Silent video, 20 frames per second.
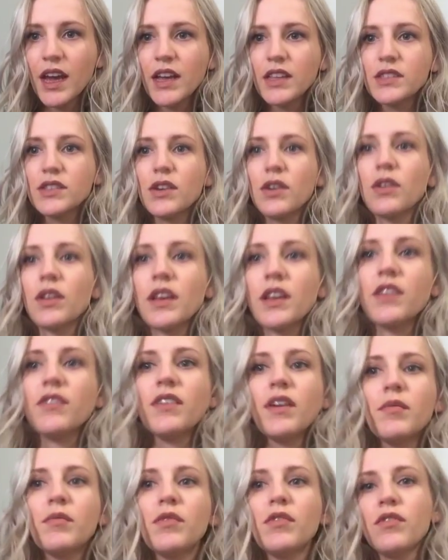And so like if
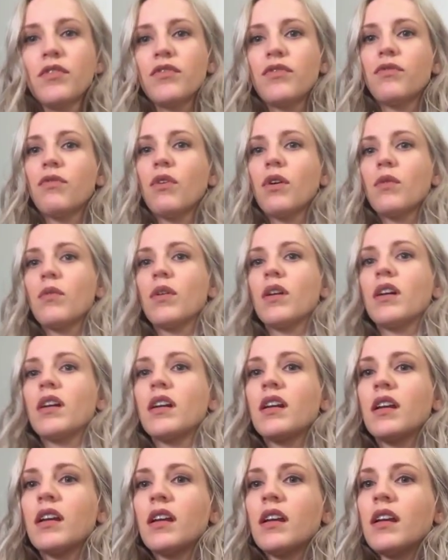I move
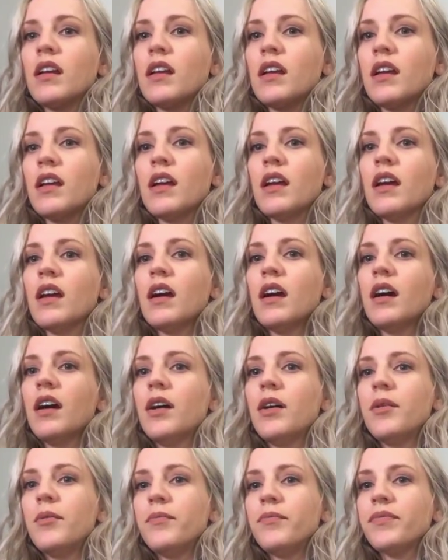forward,
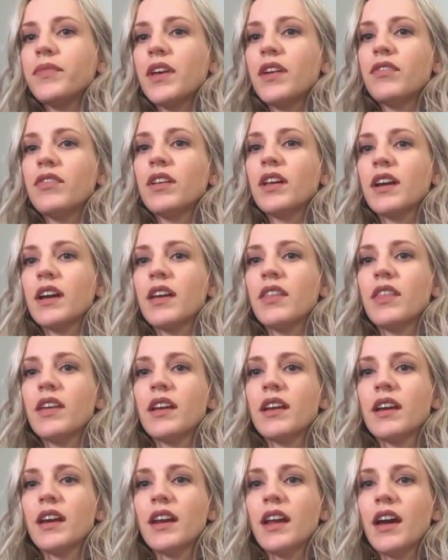I feel like I
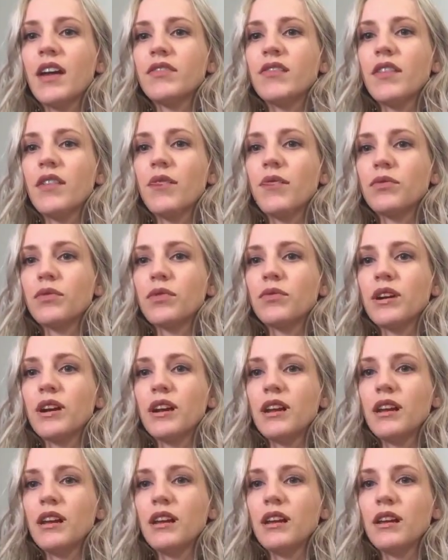then kind of have to
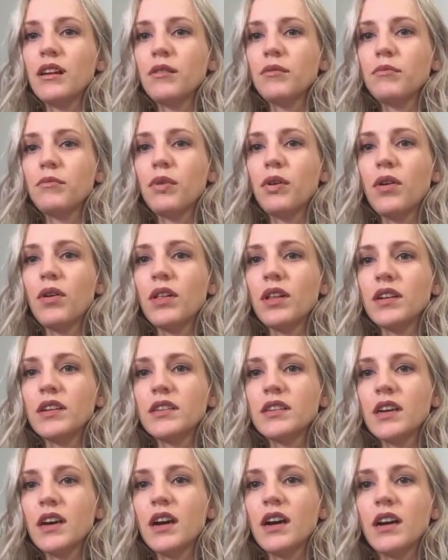re-pull and
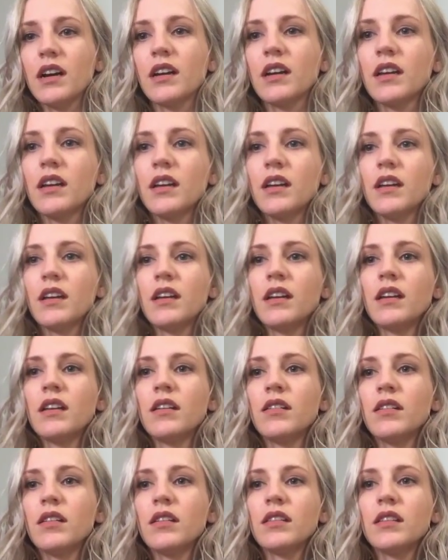tug
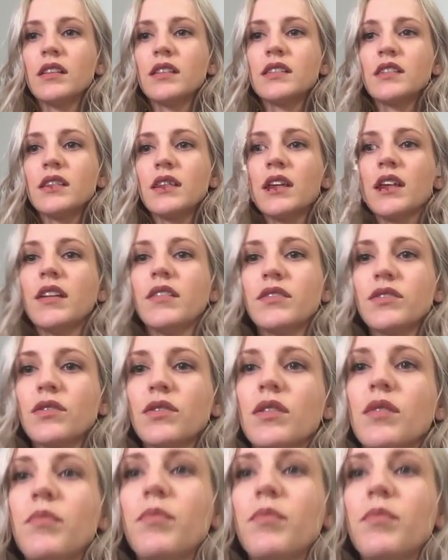the sleeves or the